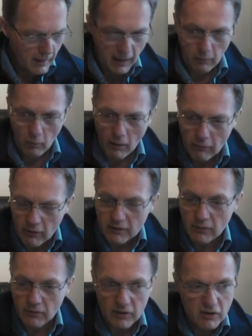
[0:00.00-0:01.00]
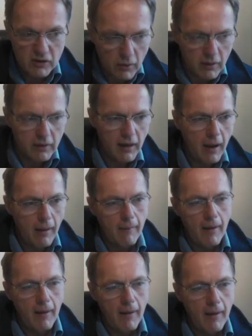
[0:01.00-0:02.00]
Yeah. And one reason for doing that,
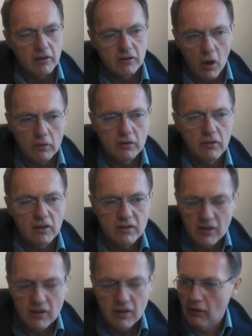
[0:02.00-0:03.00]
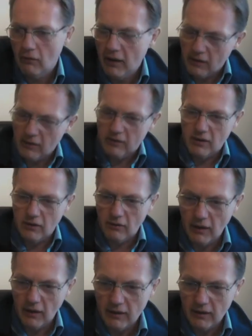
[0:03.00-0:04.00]
as a result of considering and
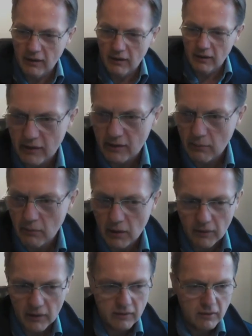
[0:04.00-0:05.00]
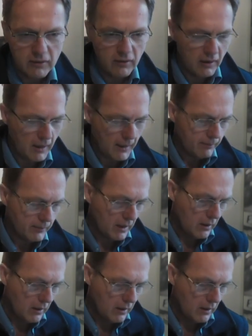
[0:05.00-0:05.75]
reconsidering, I decided to move into the